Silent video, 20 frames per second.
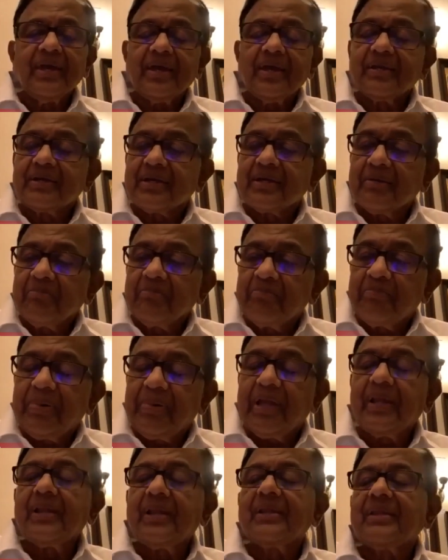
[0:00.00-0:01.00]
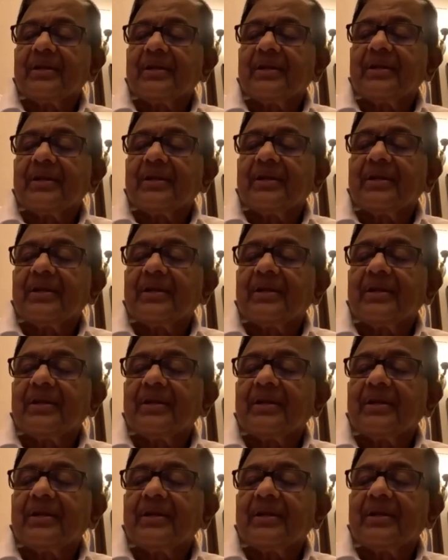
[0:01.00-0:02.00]
and compelled the government
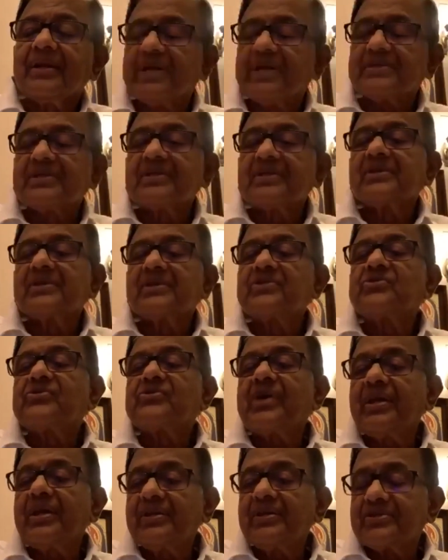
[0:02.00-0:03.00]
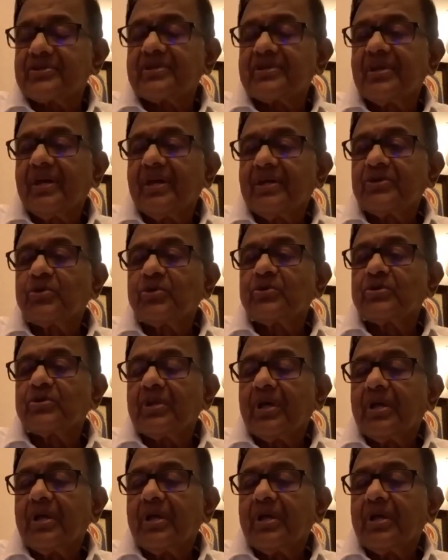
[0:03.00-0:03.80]
to run buses and trains to